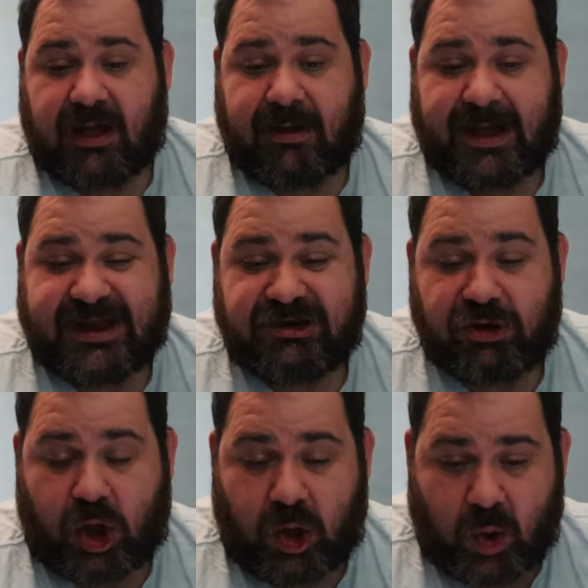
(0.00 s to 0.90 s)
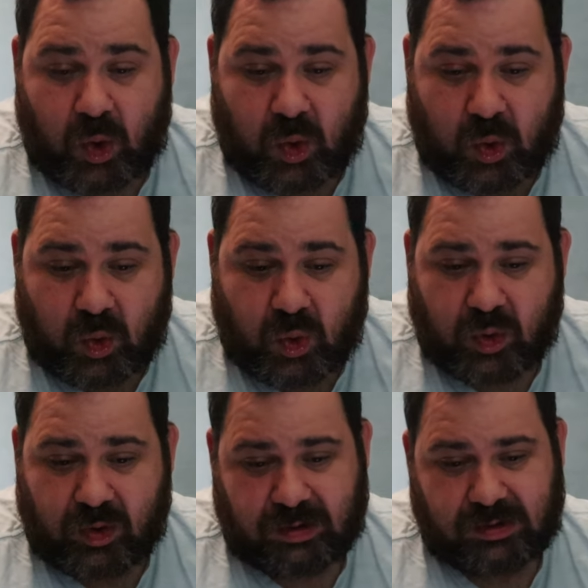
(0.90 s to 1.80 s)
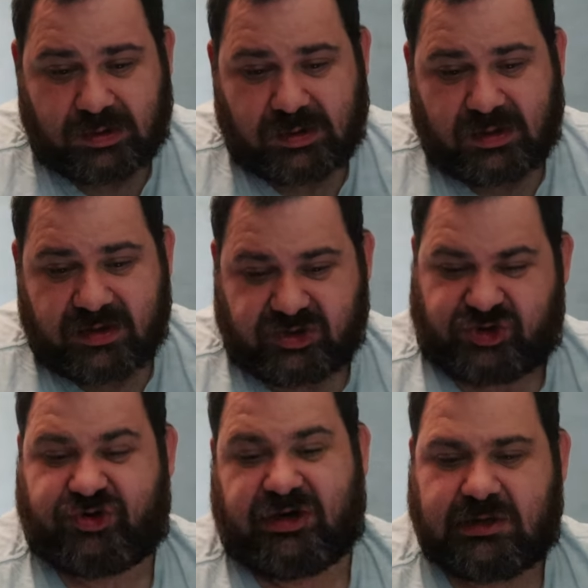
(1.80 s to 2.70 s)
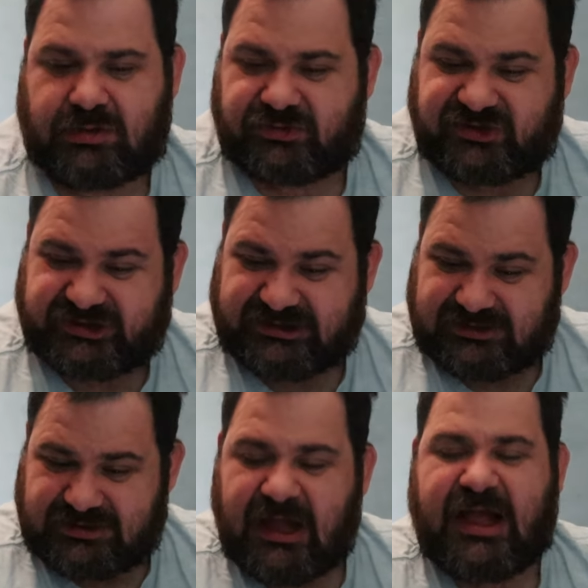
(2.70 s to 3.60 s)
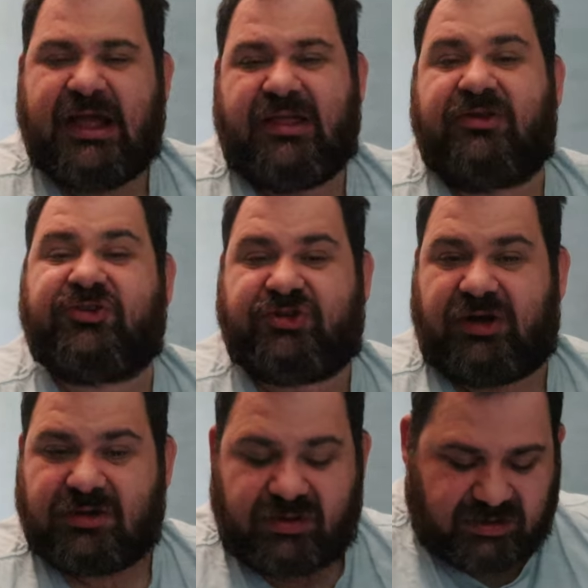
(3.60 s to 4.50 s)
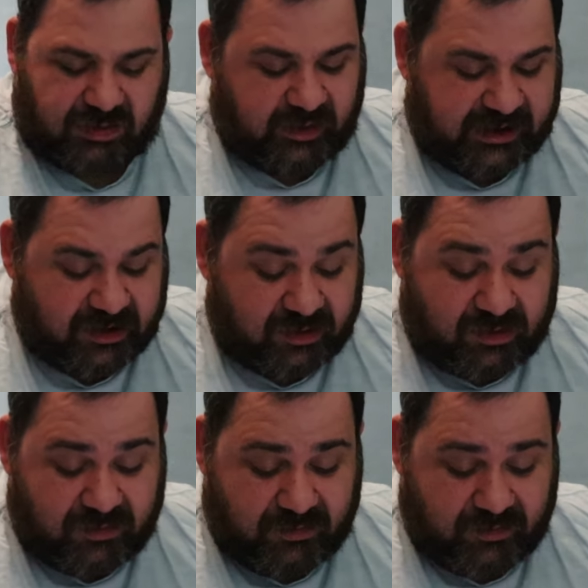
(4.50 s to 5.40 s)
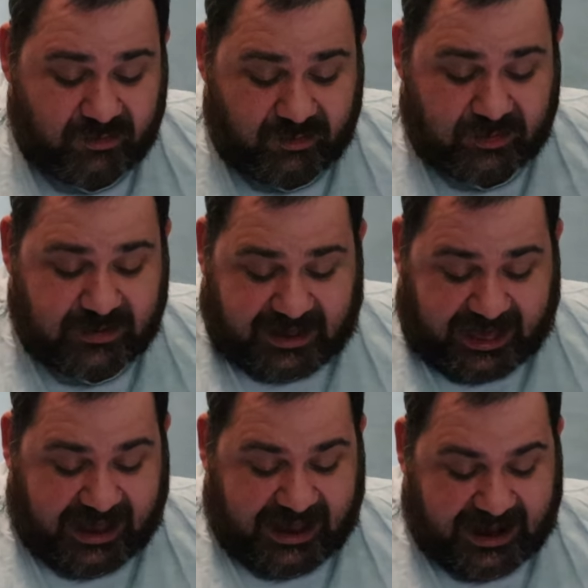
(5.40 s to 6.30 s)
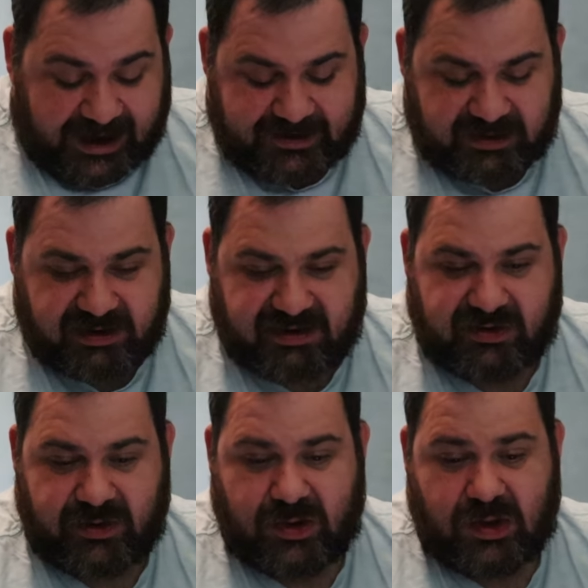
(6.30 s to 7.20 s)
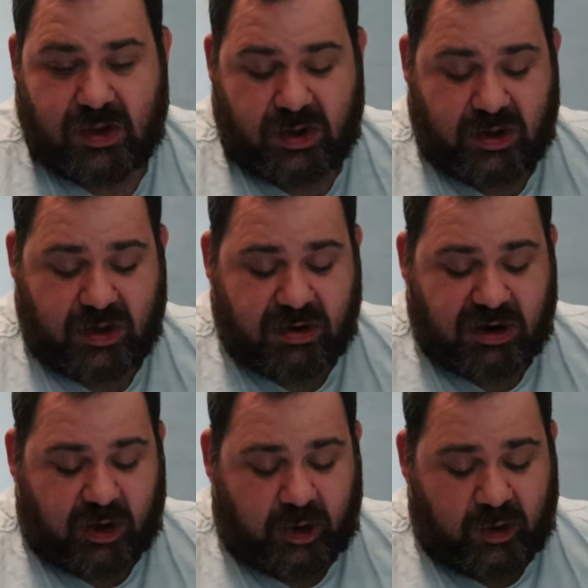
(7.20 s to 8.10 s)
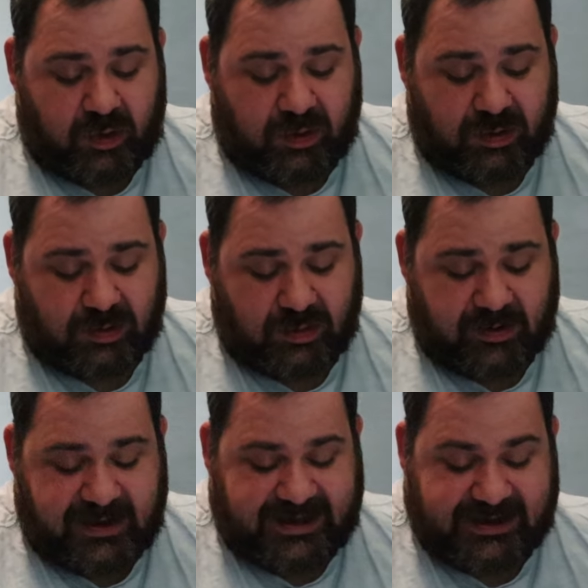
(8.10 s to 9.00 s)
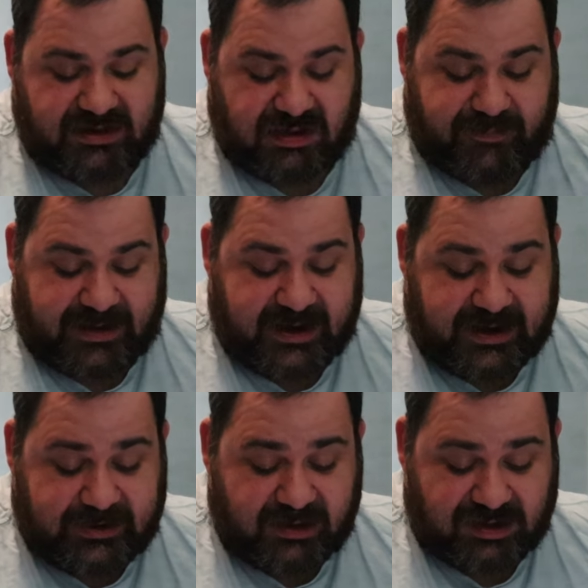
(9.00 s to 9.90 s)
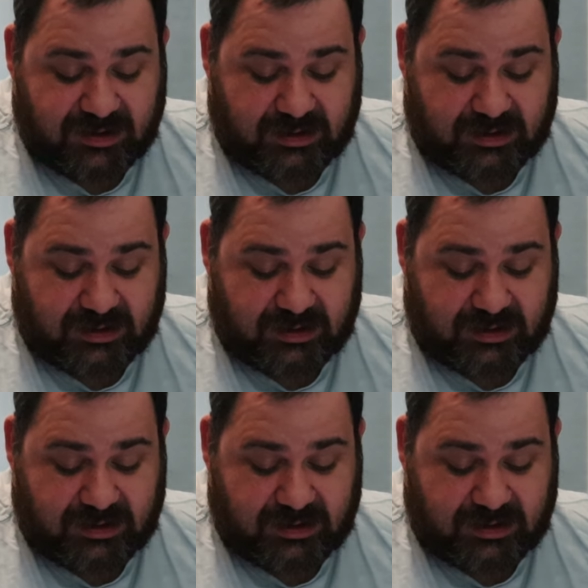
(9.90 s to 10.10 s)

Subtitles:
I know the struggles. The struggles are real, and you know, it's been